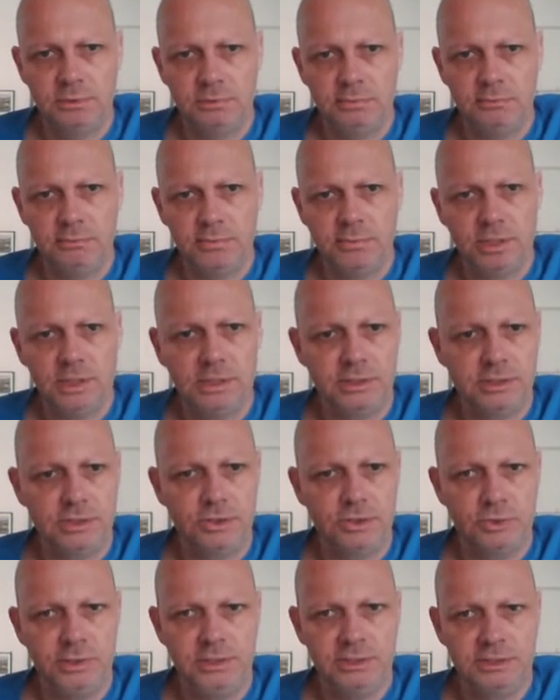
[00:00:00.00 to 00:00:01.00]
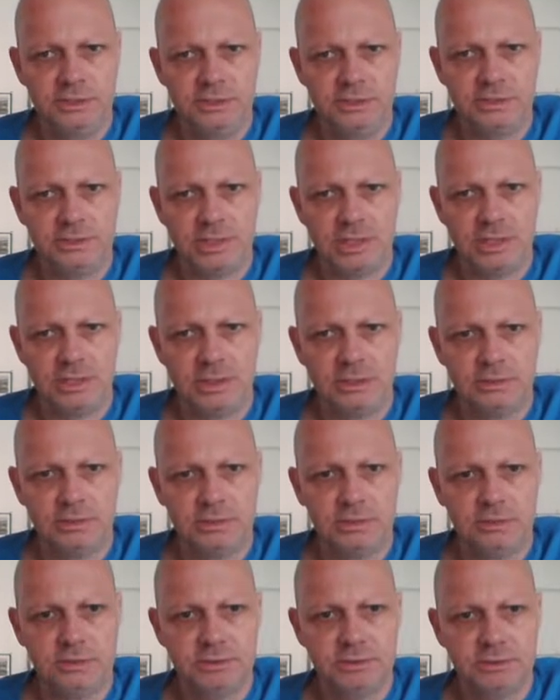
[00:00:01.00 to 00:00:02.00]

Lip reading: My queen is attacked,